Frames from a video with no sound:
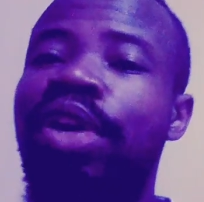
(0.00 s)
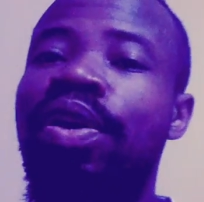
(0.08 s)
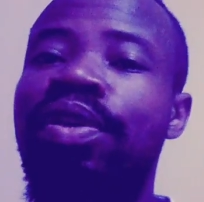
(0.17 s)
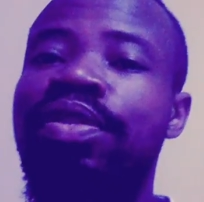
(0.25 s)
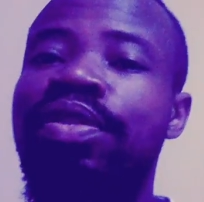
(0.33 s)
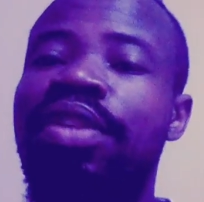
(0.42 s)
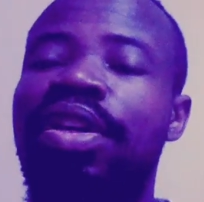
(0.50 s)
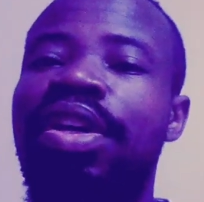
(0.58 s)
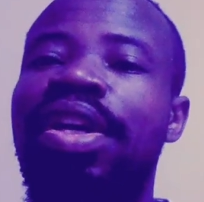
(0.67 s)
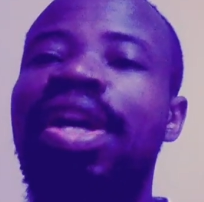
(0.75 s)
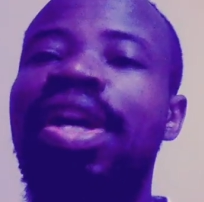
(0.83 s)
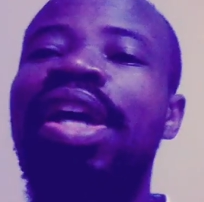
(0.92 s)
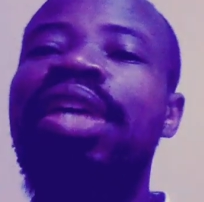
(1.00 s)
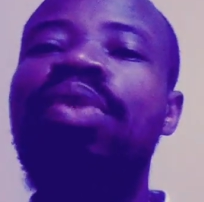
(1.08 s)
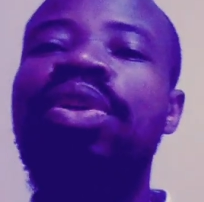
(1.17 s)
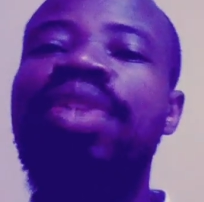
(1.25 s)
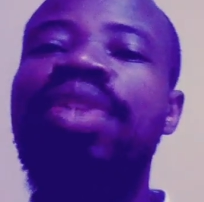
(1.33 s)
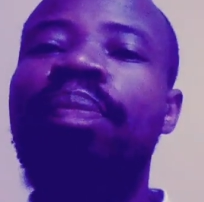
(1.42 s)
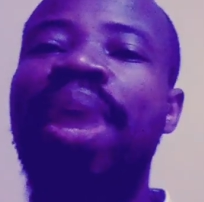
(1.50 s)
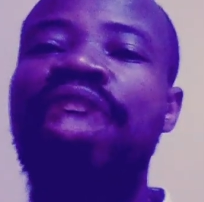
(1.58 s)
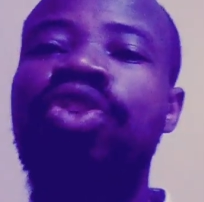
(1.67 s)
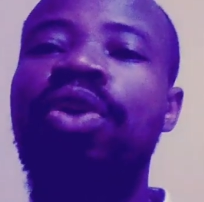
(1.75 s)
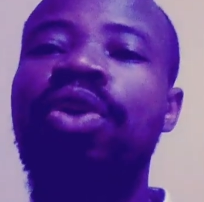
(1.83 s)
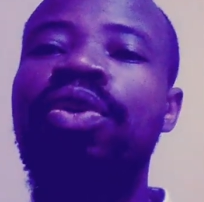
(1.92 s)
because he was a
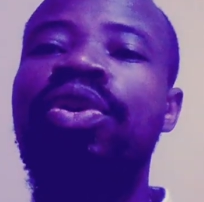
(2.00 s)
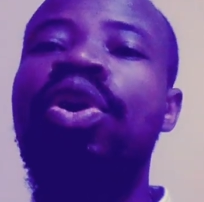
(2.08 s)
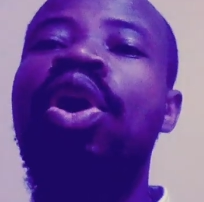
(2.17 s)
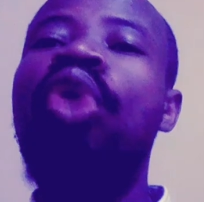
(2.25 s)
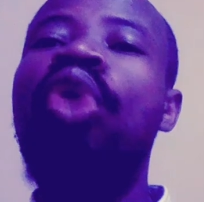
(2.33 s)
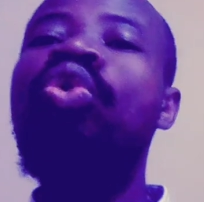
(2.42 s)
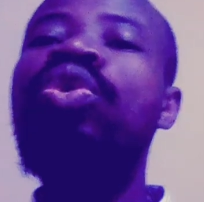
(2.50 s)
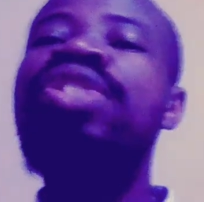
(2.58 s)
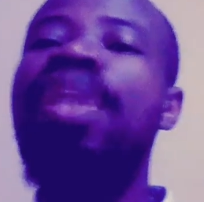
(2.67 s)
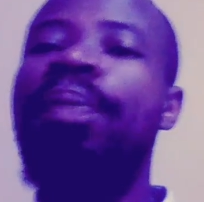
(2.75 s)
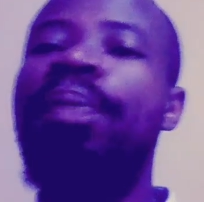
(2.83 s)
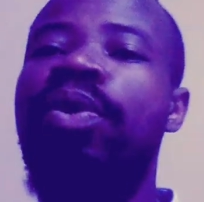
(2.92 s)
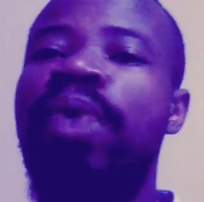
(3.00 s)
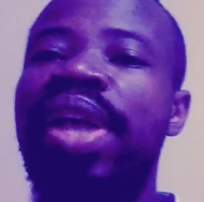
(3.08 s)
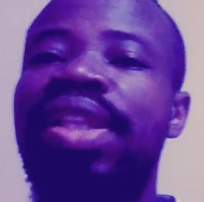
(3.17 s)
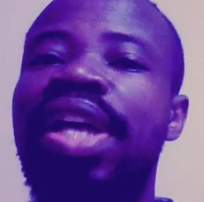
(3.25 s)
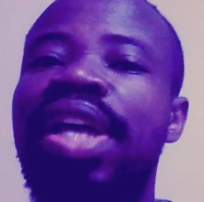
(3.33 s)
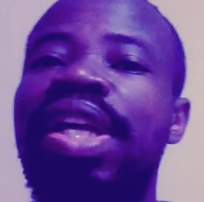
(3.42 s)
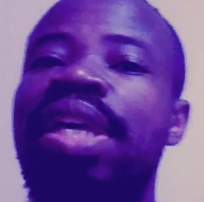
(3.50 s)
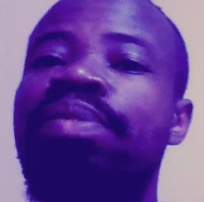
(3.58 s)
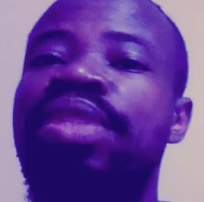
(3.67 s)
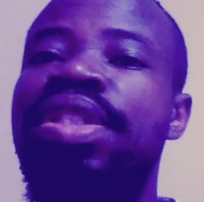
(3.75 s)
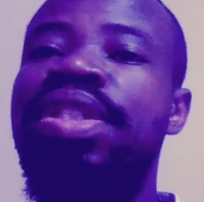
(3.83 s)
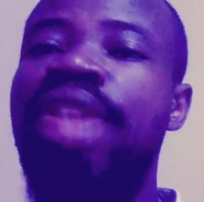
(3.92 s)
person who separated
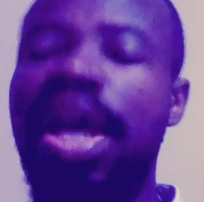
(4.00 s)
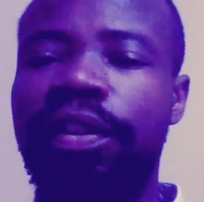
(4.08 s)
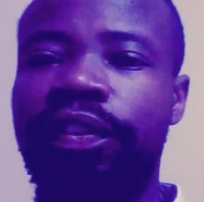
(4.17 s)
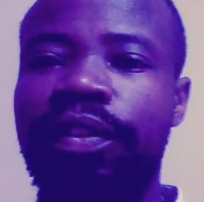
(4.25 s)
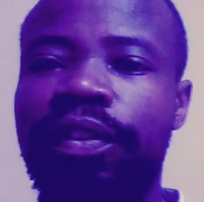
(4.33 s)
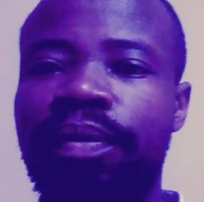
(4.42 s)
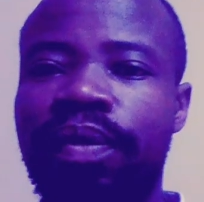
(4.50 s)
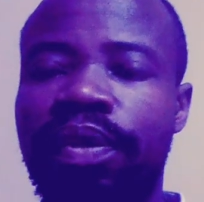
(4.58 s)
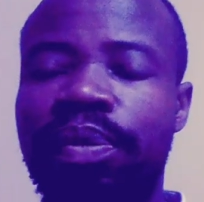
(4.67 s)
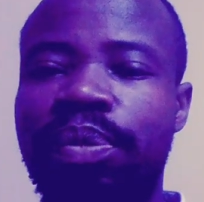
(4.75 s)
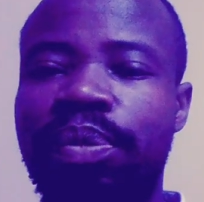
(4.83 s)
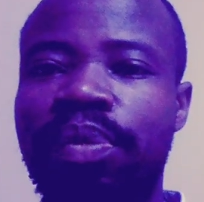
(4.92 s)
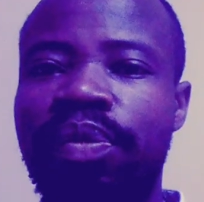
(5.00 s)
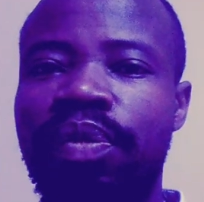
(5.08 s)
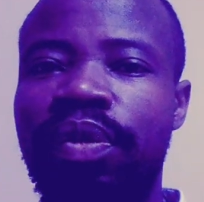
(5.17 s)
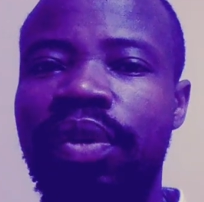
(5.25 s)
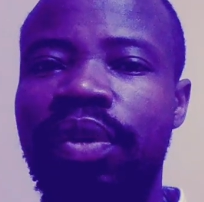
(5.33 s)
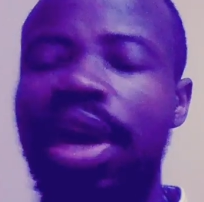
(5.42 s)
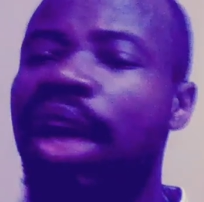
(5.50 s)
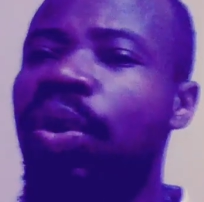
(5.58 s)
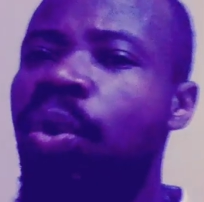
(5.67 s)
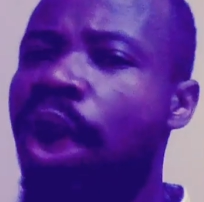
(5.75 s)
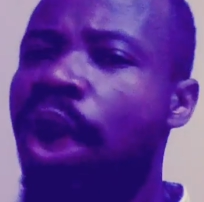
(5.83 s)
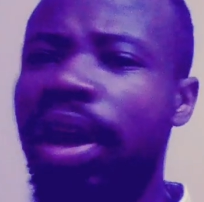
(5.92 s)
himself
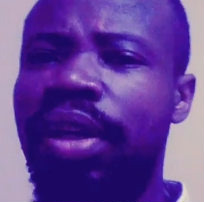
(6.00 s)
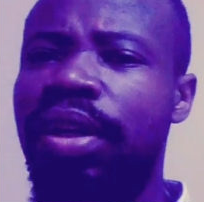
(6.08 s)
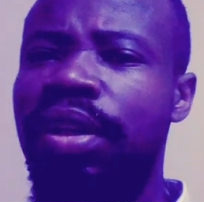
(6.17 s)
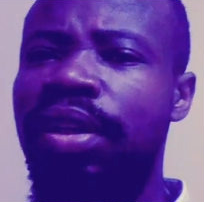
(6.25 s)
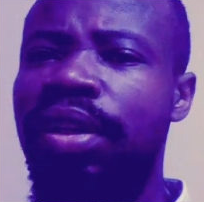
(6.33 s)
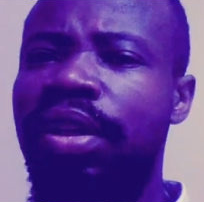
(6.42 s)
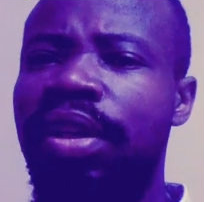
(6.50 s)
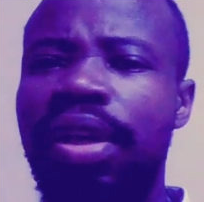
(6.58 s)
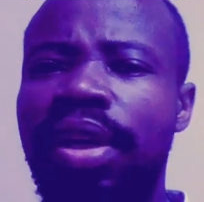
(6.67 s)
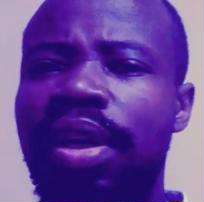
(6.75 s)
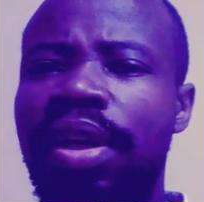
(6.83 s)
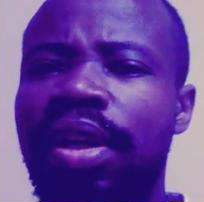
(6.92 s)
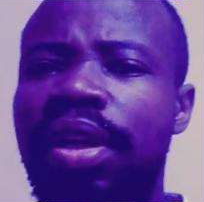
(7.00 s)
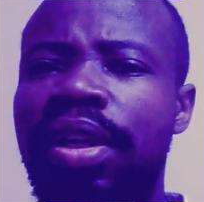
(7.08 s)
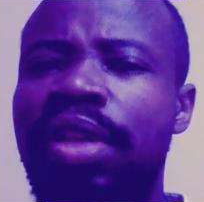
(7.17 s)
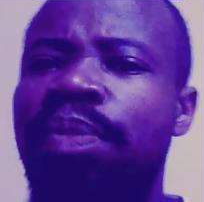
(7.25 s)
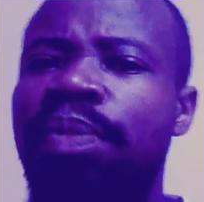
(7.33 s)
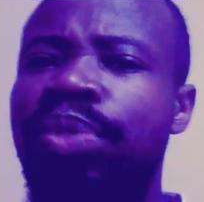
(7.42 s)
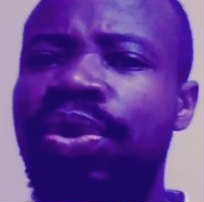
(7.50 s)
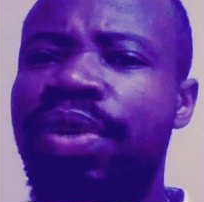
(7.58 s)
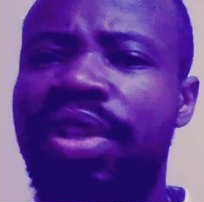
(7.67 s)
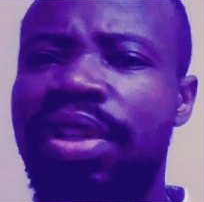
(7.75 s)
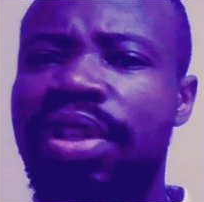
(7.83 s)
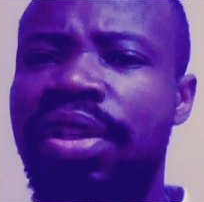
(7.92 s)
and walked in
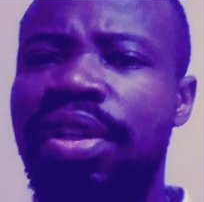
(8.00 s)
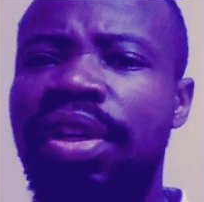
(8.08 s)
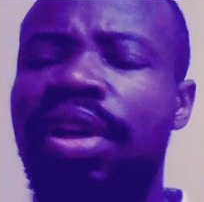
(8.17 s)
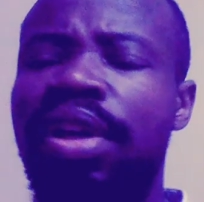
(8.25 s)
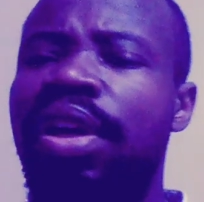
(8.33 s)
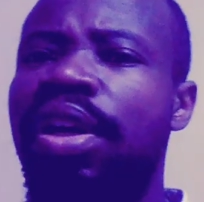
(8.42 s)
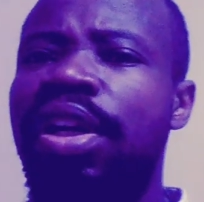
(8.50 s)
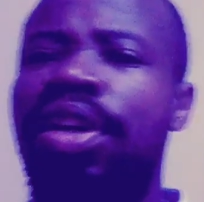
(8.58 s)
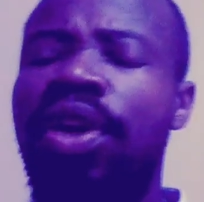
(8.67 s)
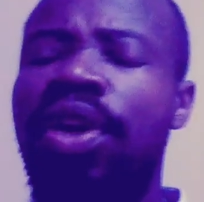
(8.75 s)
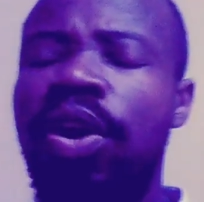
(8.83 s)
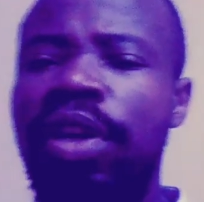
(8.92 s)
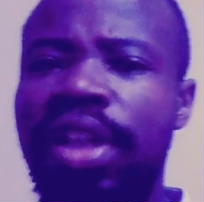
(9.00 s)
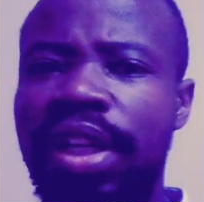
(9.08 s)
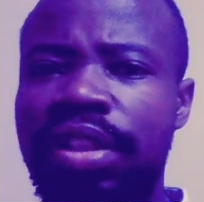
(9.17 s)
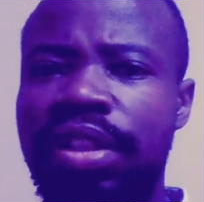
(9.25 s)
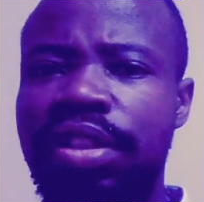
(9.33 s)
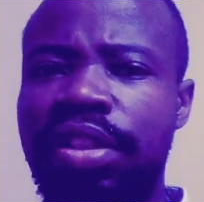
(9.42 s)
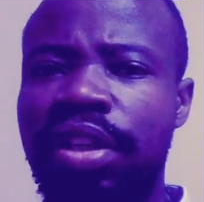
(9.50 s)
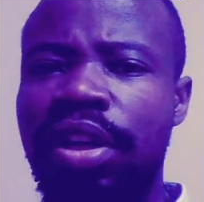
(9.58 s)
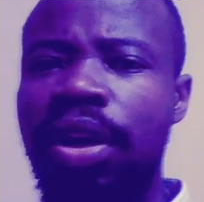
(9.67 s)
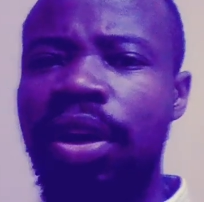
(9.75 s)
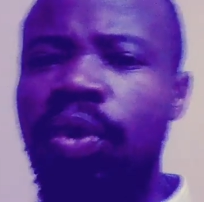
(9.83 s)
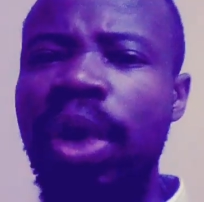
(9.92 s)
purity, in holiness.
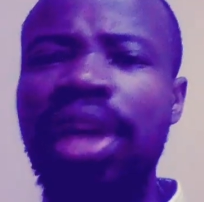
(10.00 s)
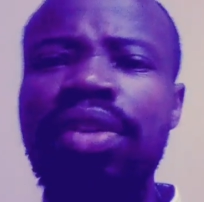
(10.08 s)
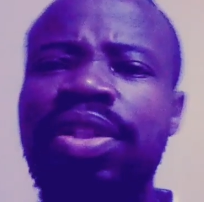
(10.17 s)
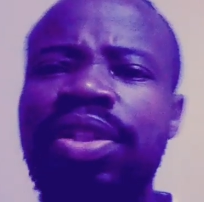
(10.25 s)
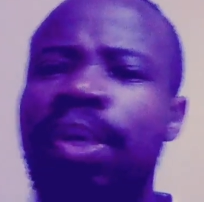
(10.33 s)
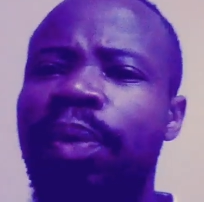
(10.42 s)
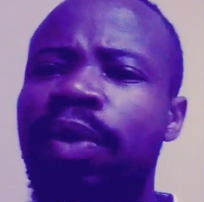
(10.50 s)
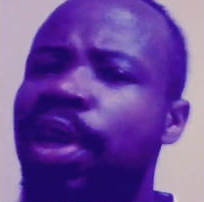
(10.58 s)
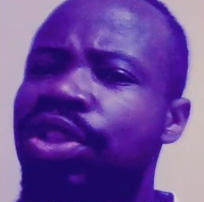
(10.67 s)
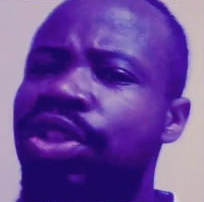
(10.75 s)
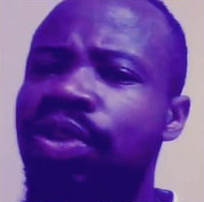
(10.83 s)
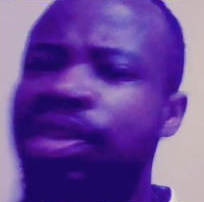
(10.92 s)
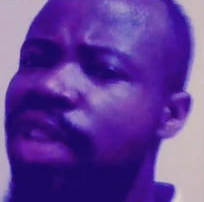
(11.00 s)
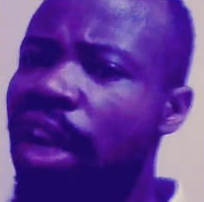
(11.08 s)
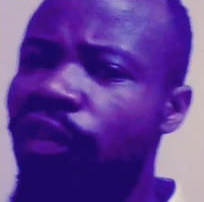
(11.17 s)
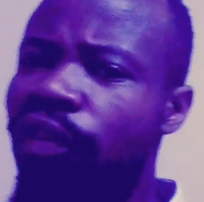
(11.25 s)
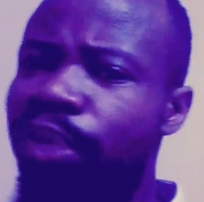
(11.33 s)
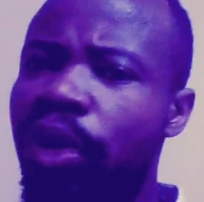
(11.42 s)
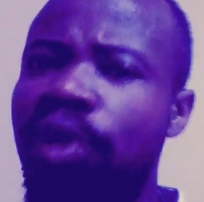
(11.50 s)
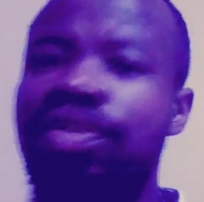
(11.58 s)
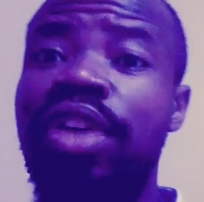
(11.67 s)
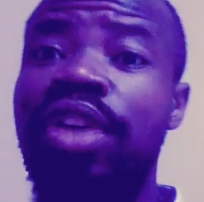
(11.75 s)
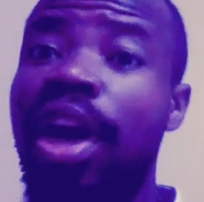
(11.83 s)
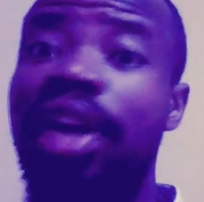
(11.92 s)
When you separate yourself,
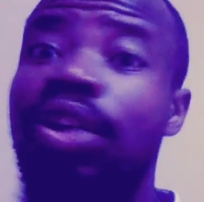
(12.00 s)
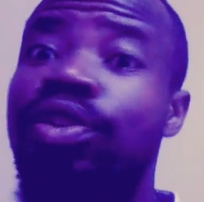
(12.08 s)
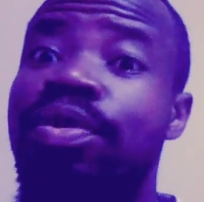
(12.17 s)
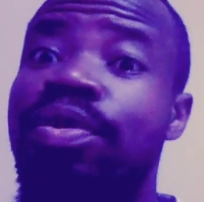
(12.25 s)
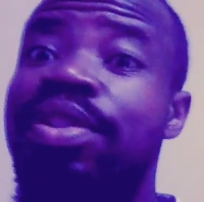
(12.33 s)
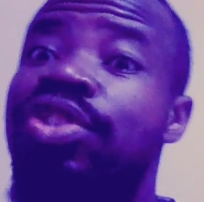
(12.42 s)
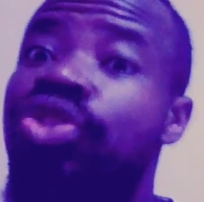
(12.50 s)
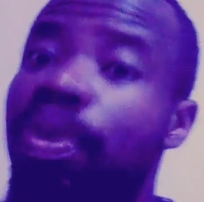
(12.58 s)
because God also is